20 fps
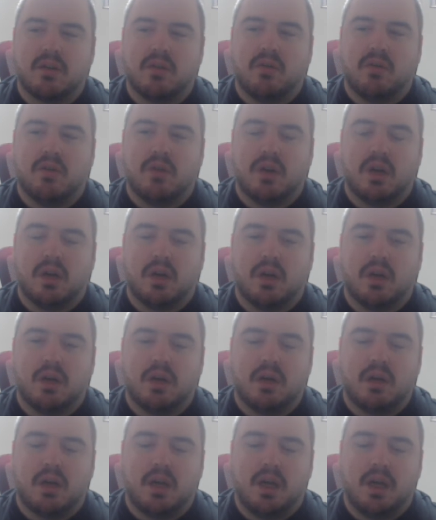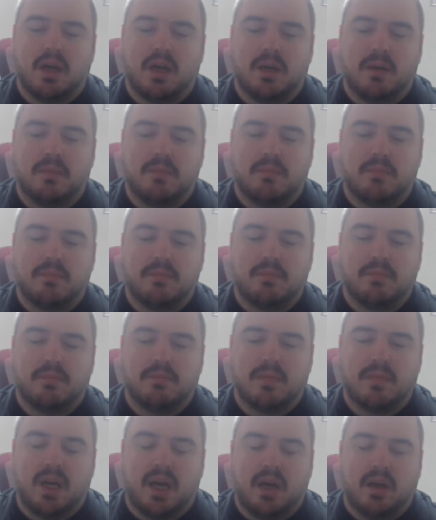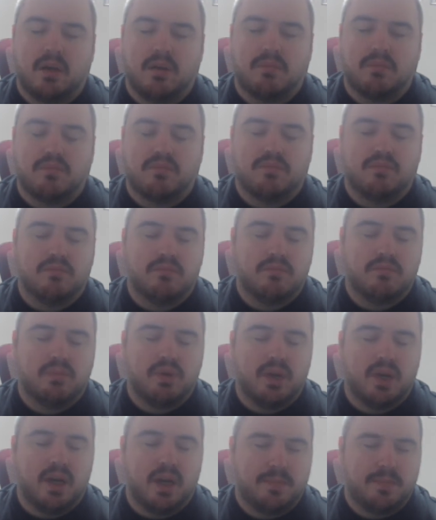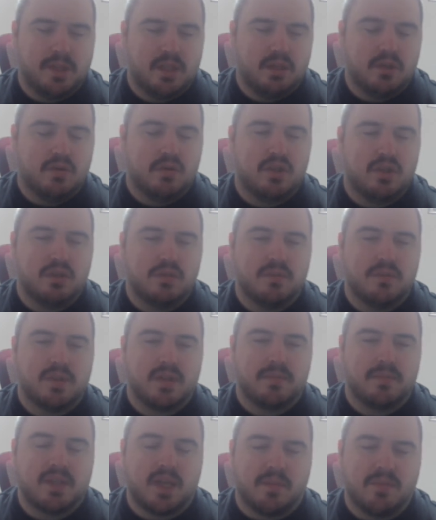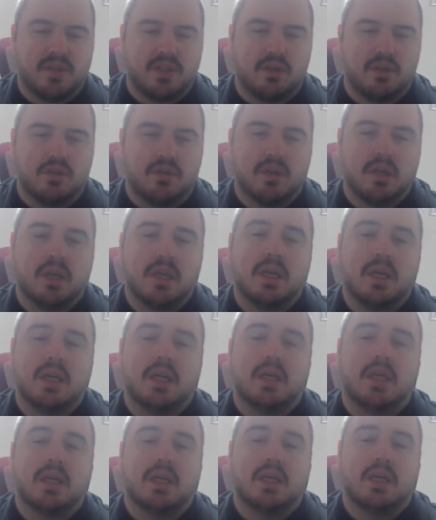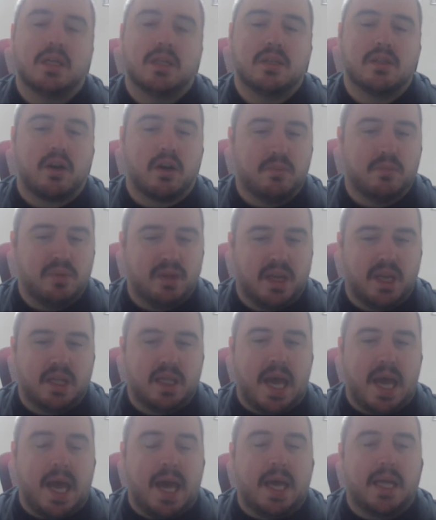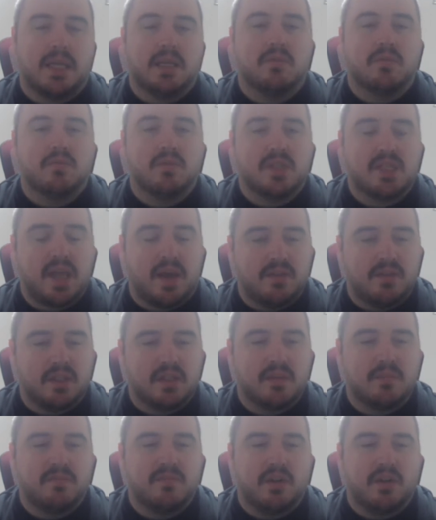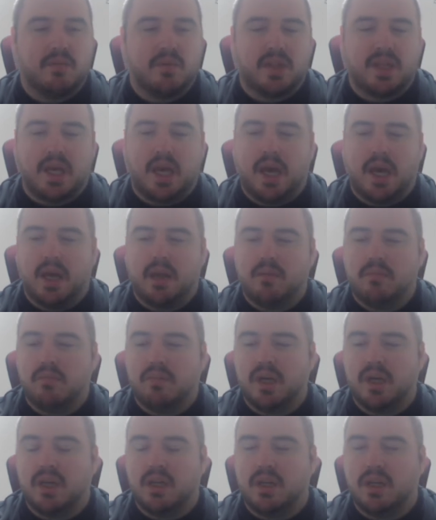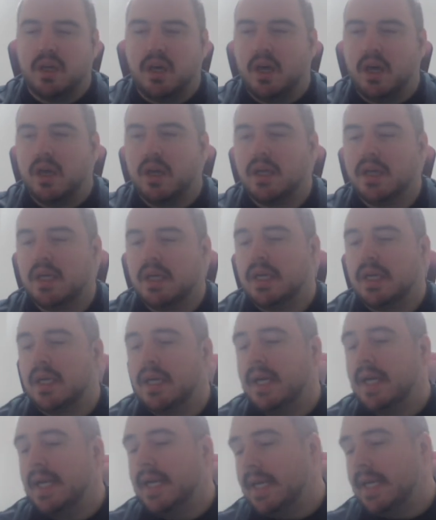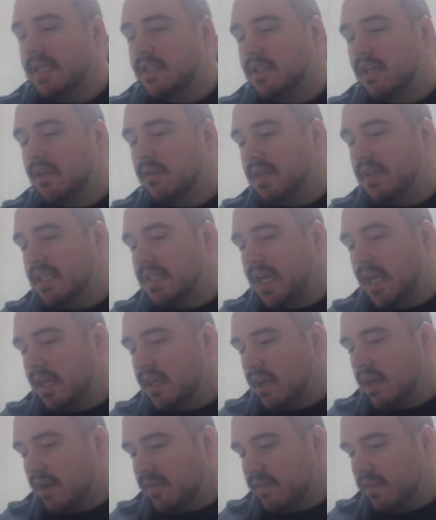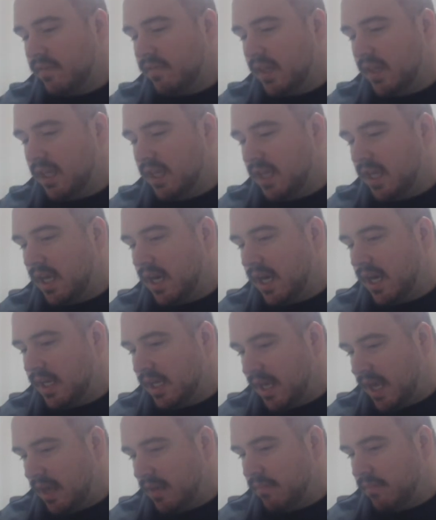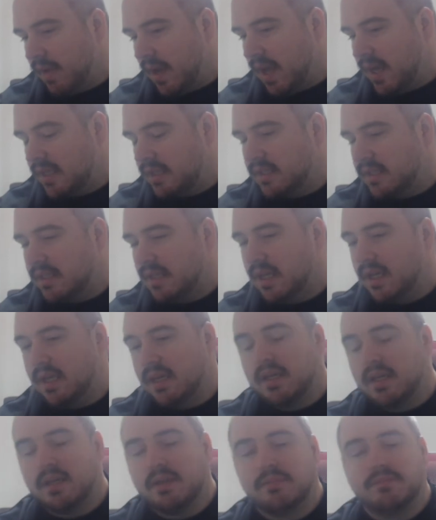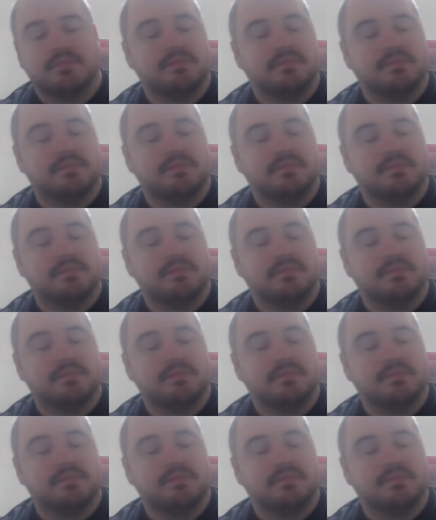or I'll put it up to YouTube sometime soon. Started playing that and was having some fun with that, but it's going to be taken off of the Game Pass in